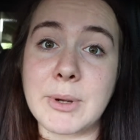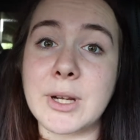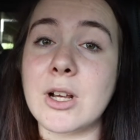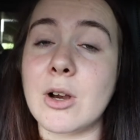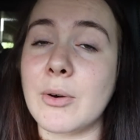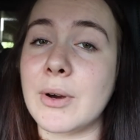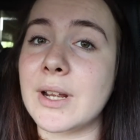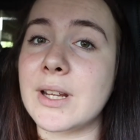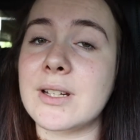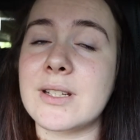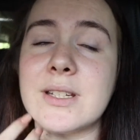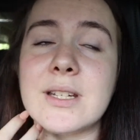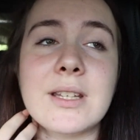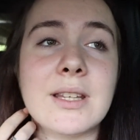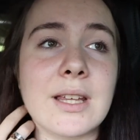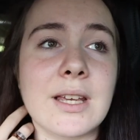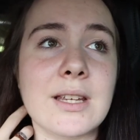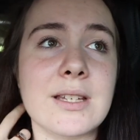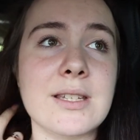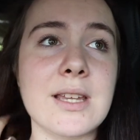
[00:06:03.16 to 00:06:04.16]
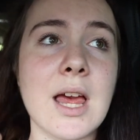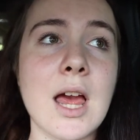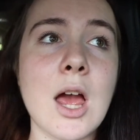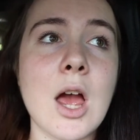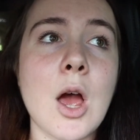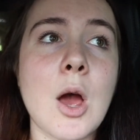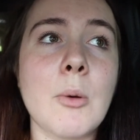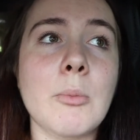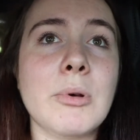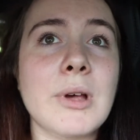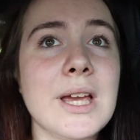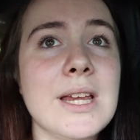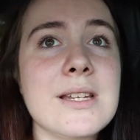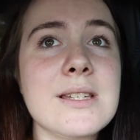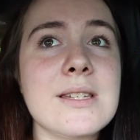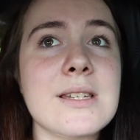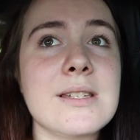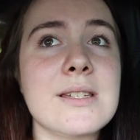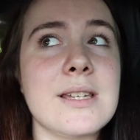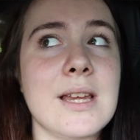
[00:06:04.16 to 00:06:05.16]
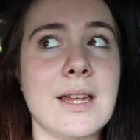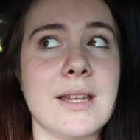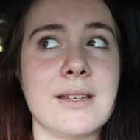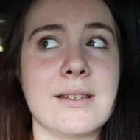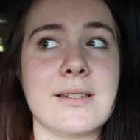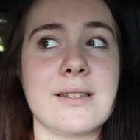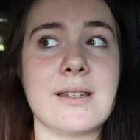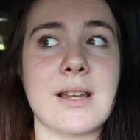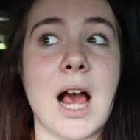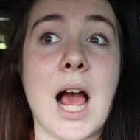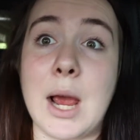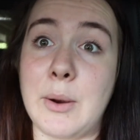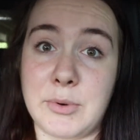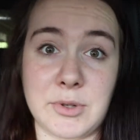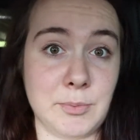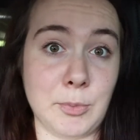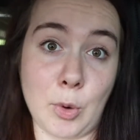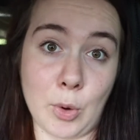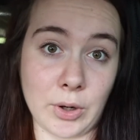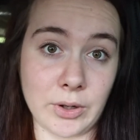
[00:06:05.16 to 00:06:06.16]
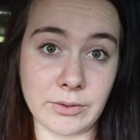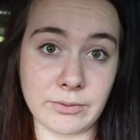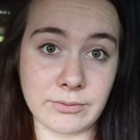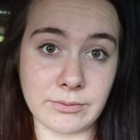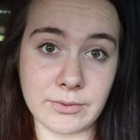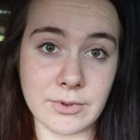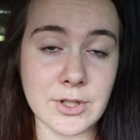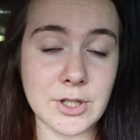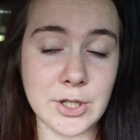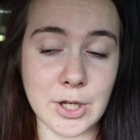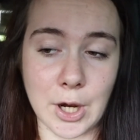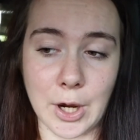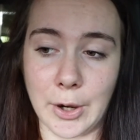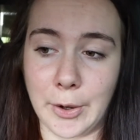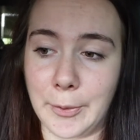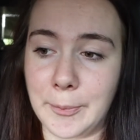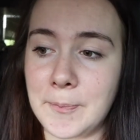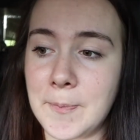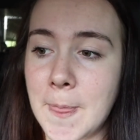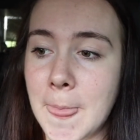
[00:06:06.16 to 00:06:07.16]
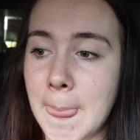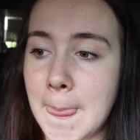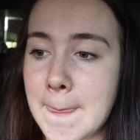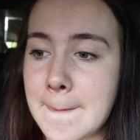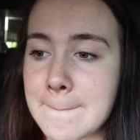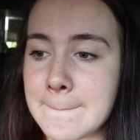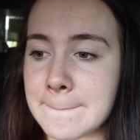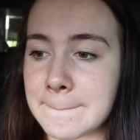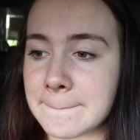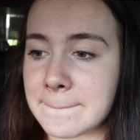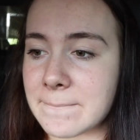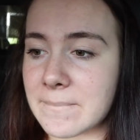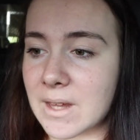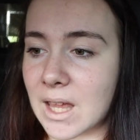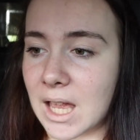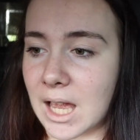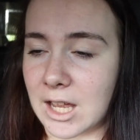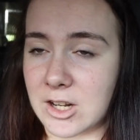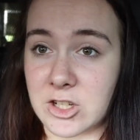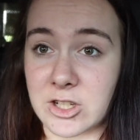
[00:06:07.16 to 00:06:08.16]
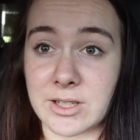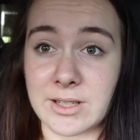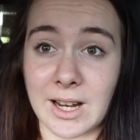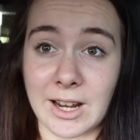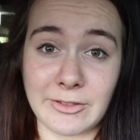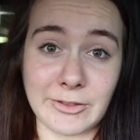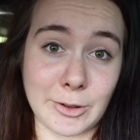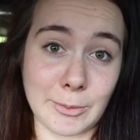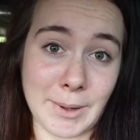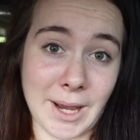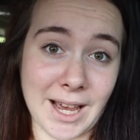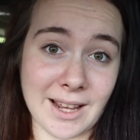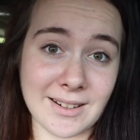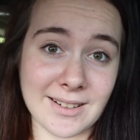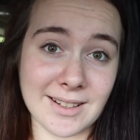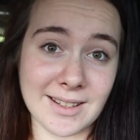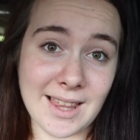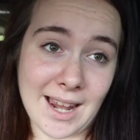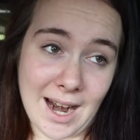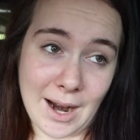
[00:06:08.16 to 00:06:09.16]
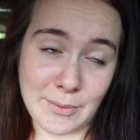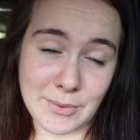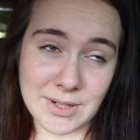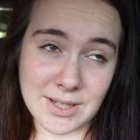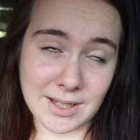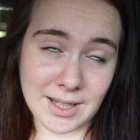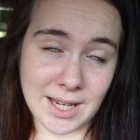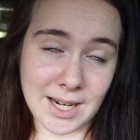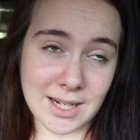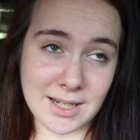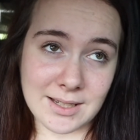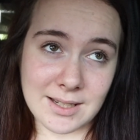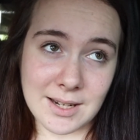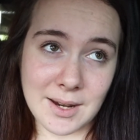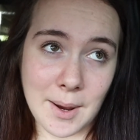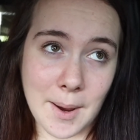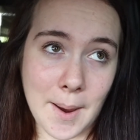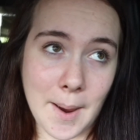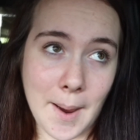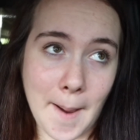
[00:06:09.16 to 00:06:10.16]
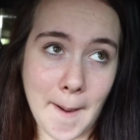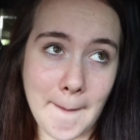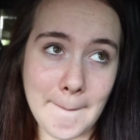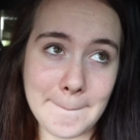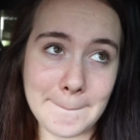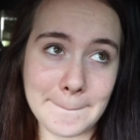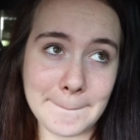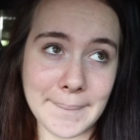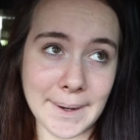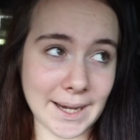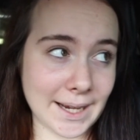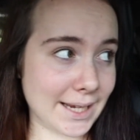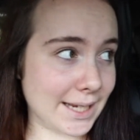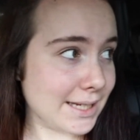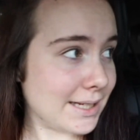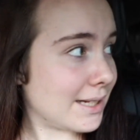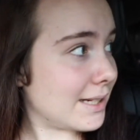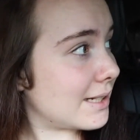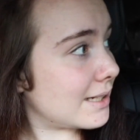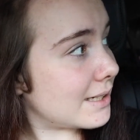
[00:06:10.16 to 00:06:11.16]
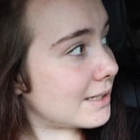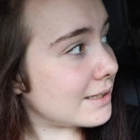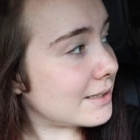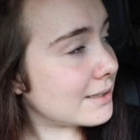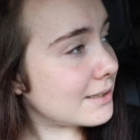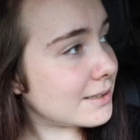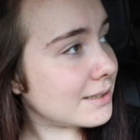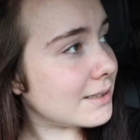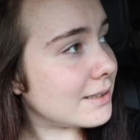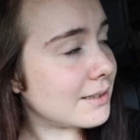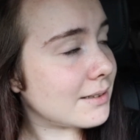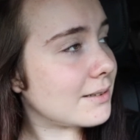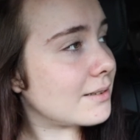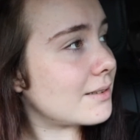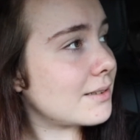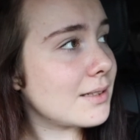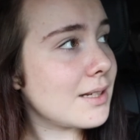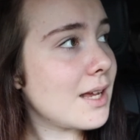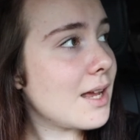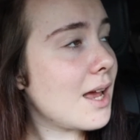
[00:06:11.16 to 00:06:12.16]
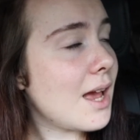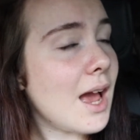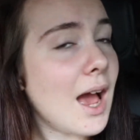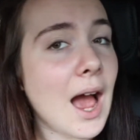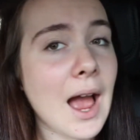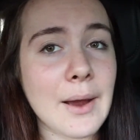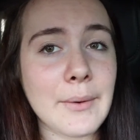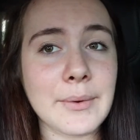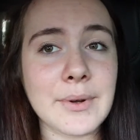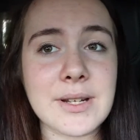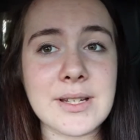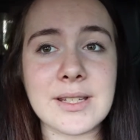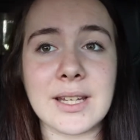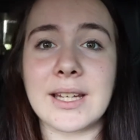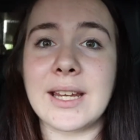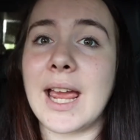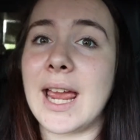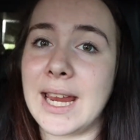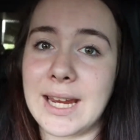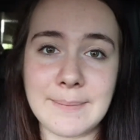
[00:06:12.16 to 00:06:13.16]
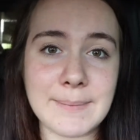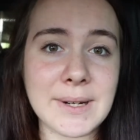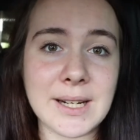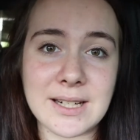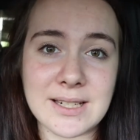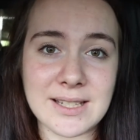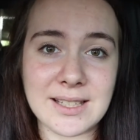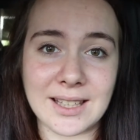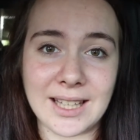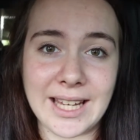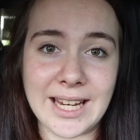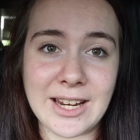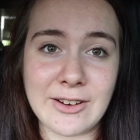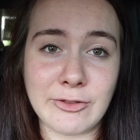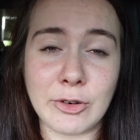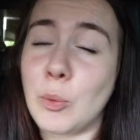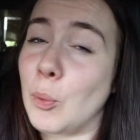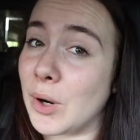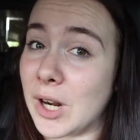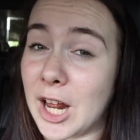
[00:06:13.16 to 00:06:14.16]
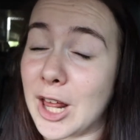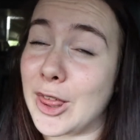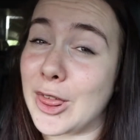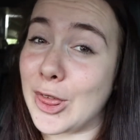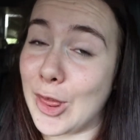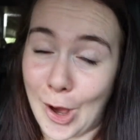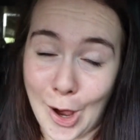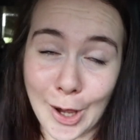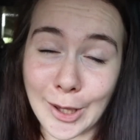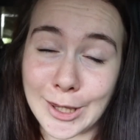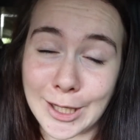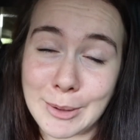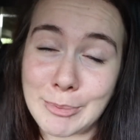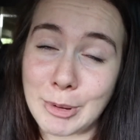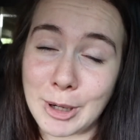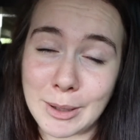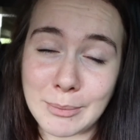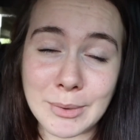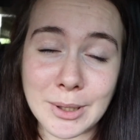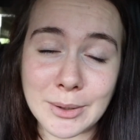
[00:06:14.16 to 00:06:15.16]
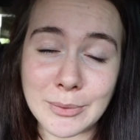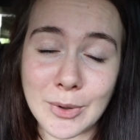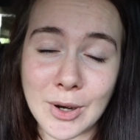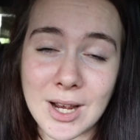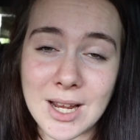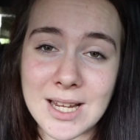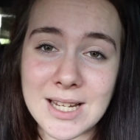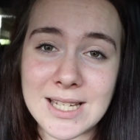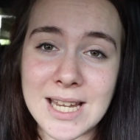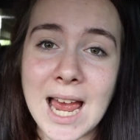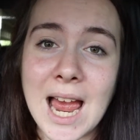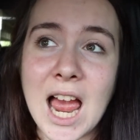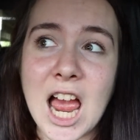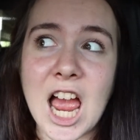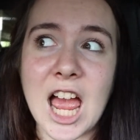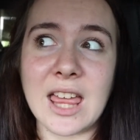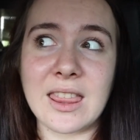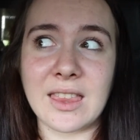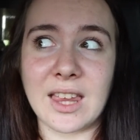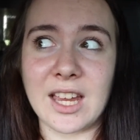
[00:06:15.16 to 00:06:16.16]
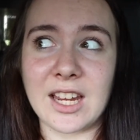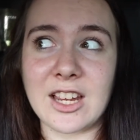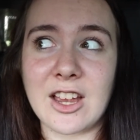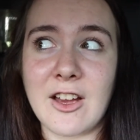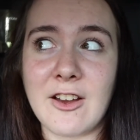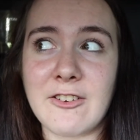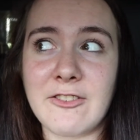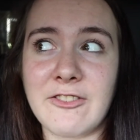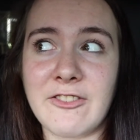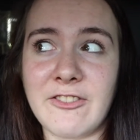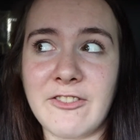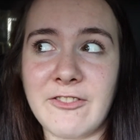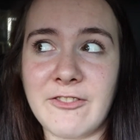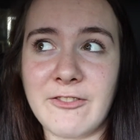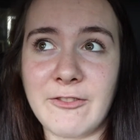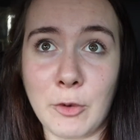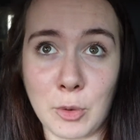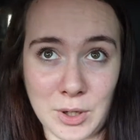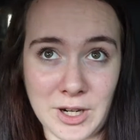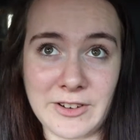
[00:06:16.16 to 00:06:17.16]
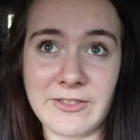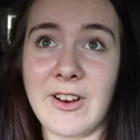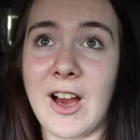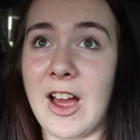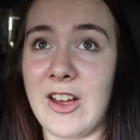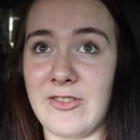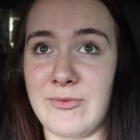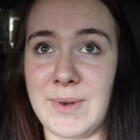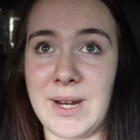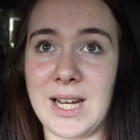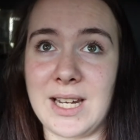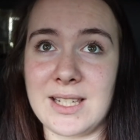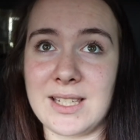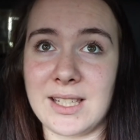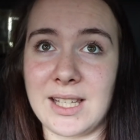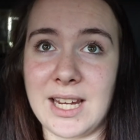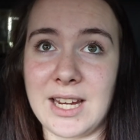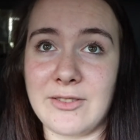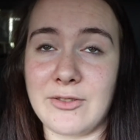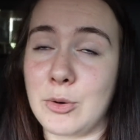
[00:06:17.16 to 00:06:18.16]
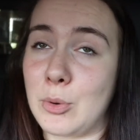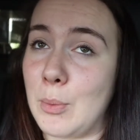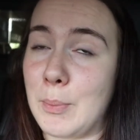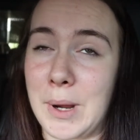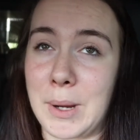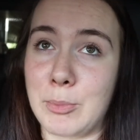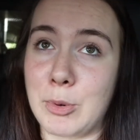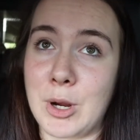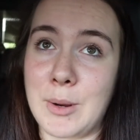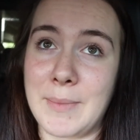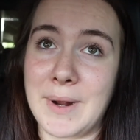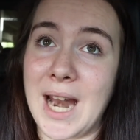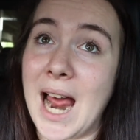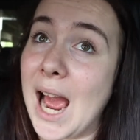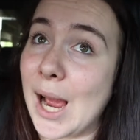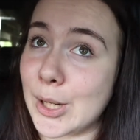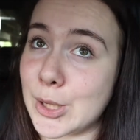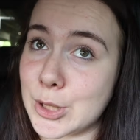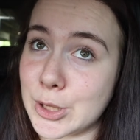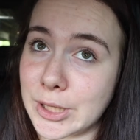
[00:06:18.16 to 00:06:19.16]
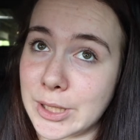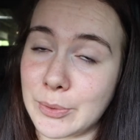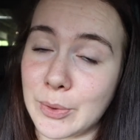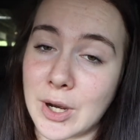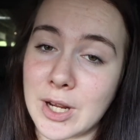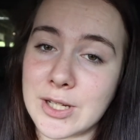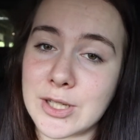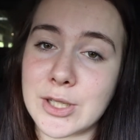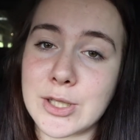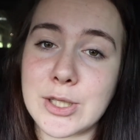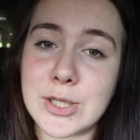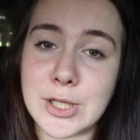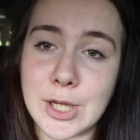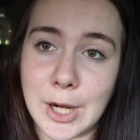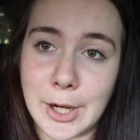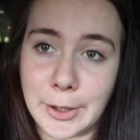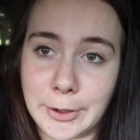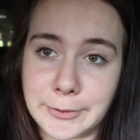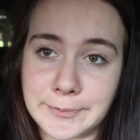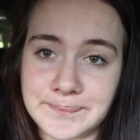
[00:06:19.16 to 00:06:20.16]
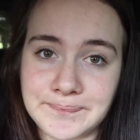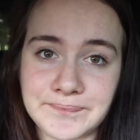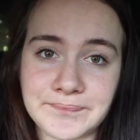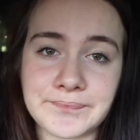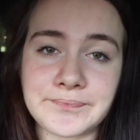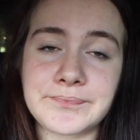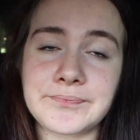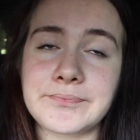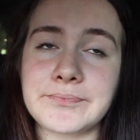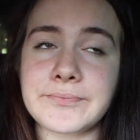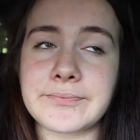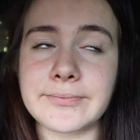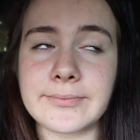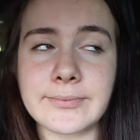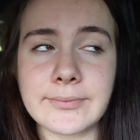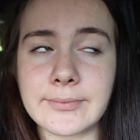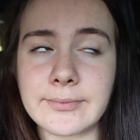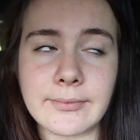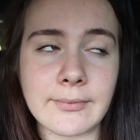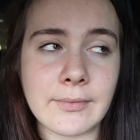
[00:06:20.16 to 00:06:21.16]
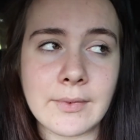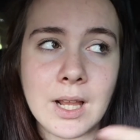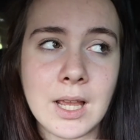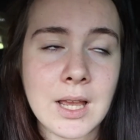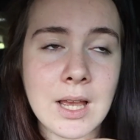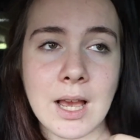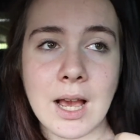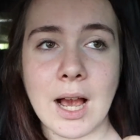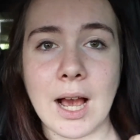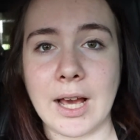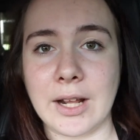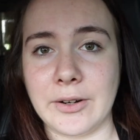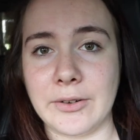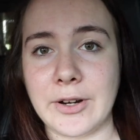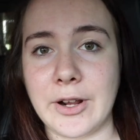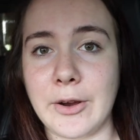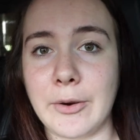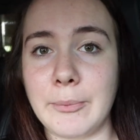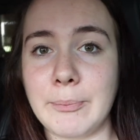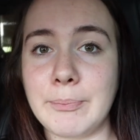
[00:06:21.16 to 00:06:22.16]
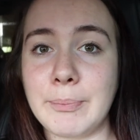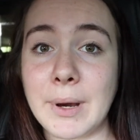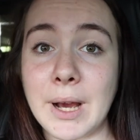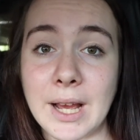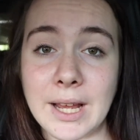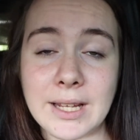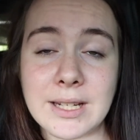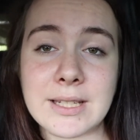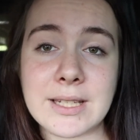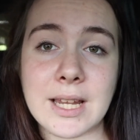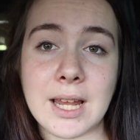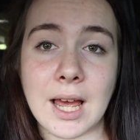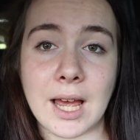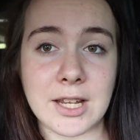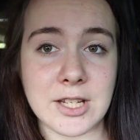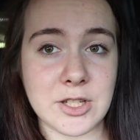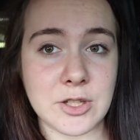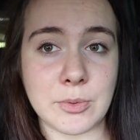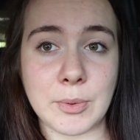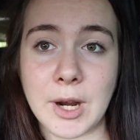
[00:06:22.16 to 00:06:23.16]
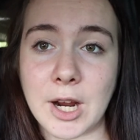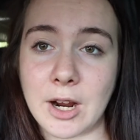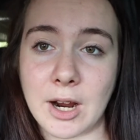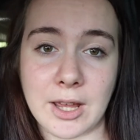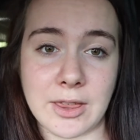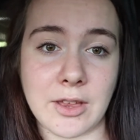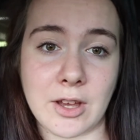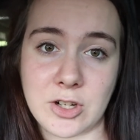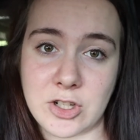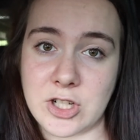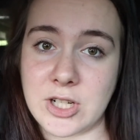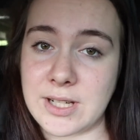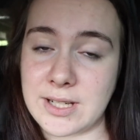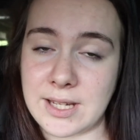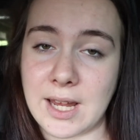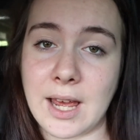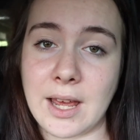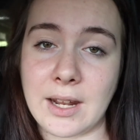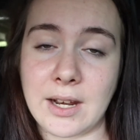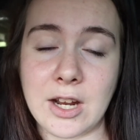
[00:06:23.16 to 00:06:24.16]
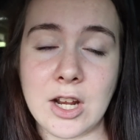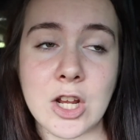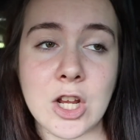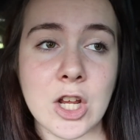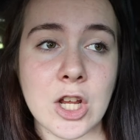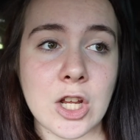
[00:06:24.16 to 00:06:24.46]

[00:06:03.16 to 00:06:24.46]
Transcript: been going to this place since I was born. So I just, I feel bad that I was late. But I was like eight minutes late for what I thought the appointment was and like 45 minutes late for what my appointment actually was. So I don't know, but I swear I thought she said